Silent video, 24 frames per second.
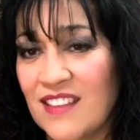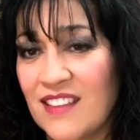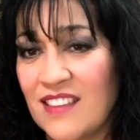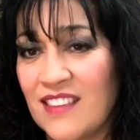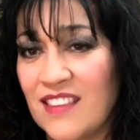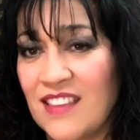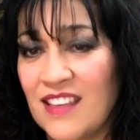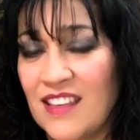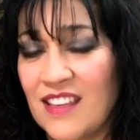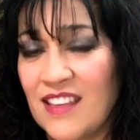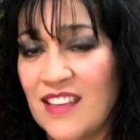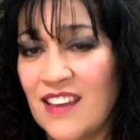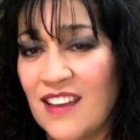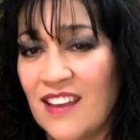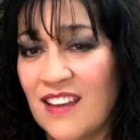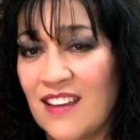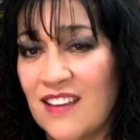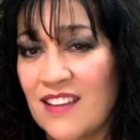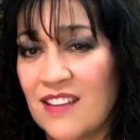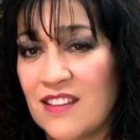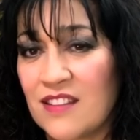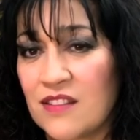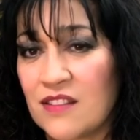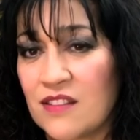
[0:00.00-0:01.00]
the
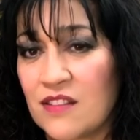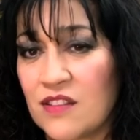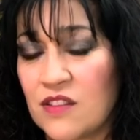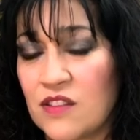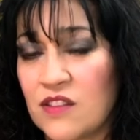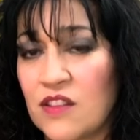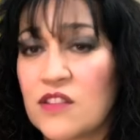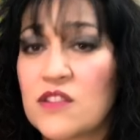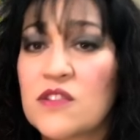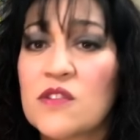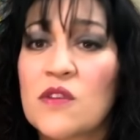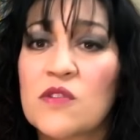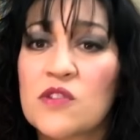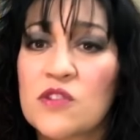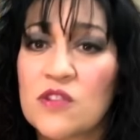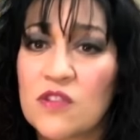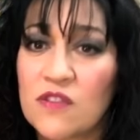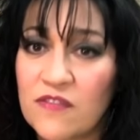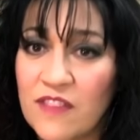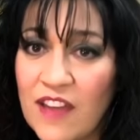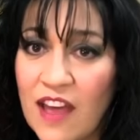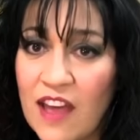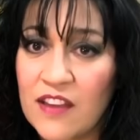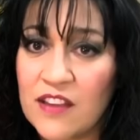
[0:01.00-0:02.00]
social
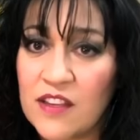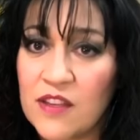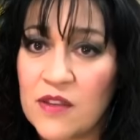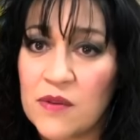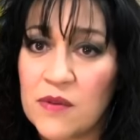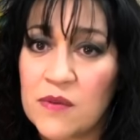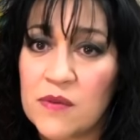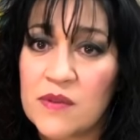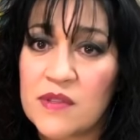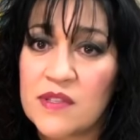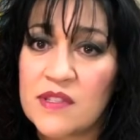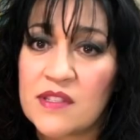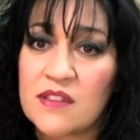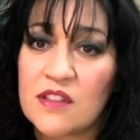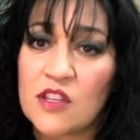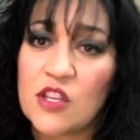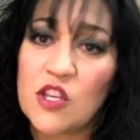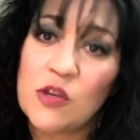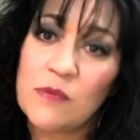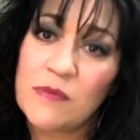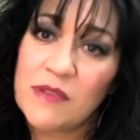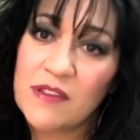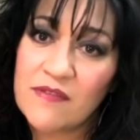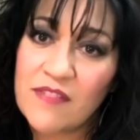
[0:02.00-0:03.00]
values, the
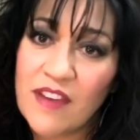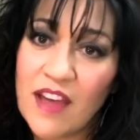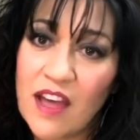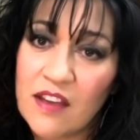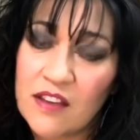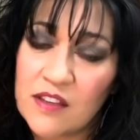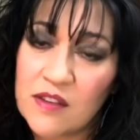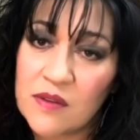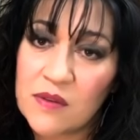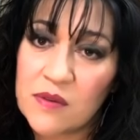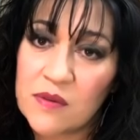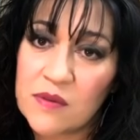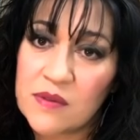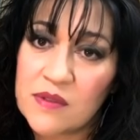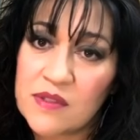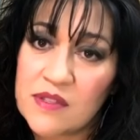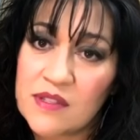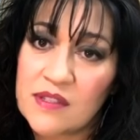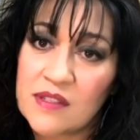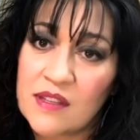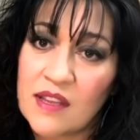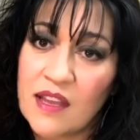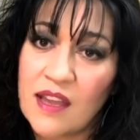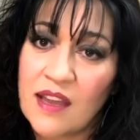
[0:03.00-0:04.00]
human
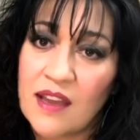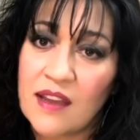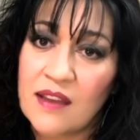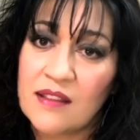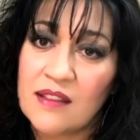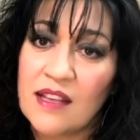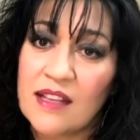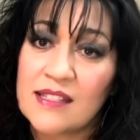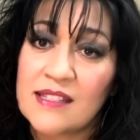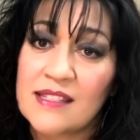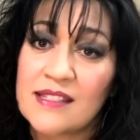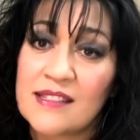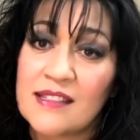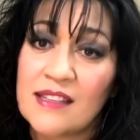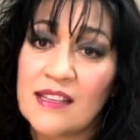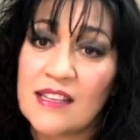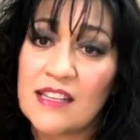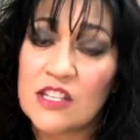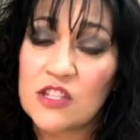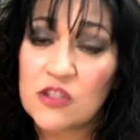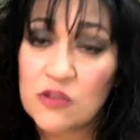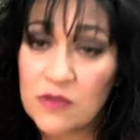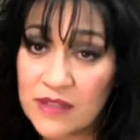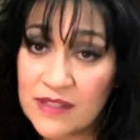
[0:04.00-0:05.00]
values, and that's
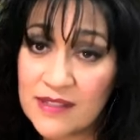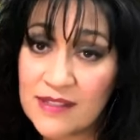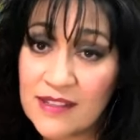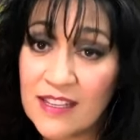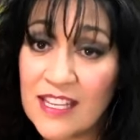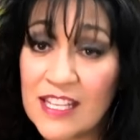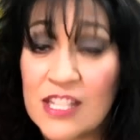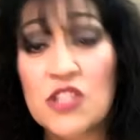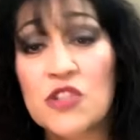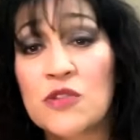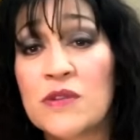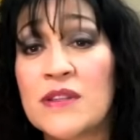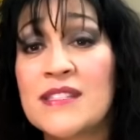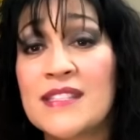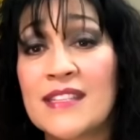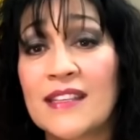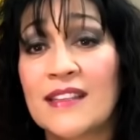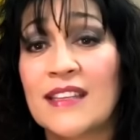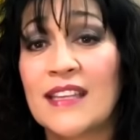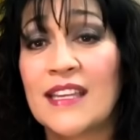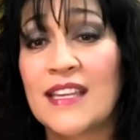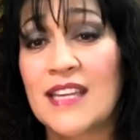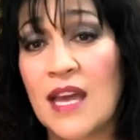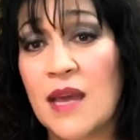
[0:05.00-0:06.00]

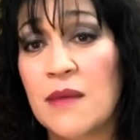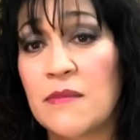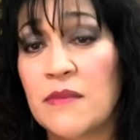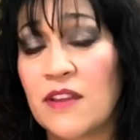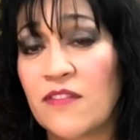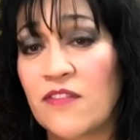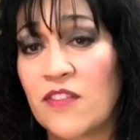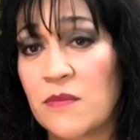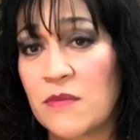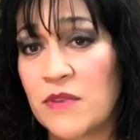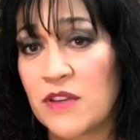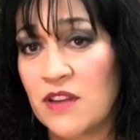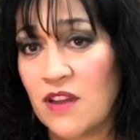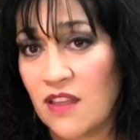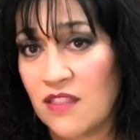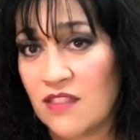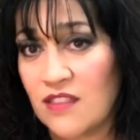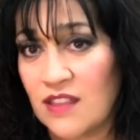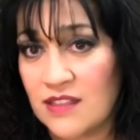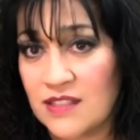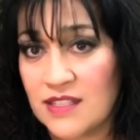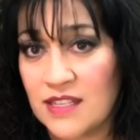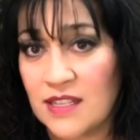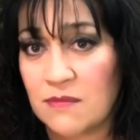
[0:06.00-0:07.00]
intrinsically coming from an
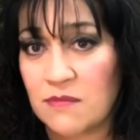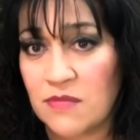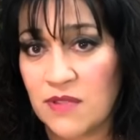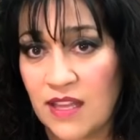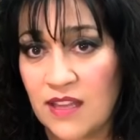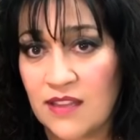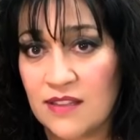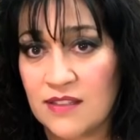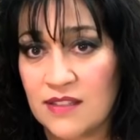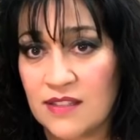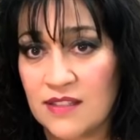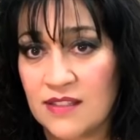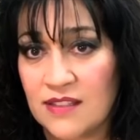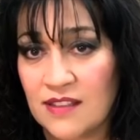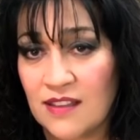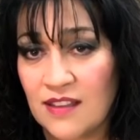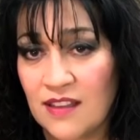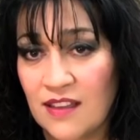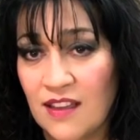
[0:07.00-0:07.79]
authentic place.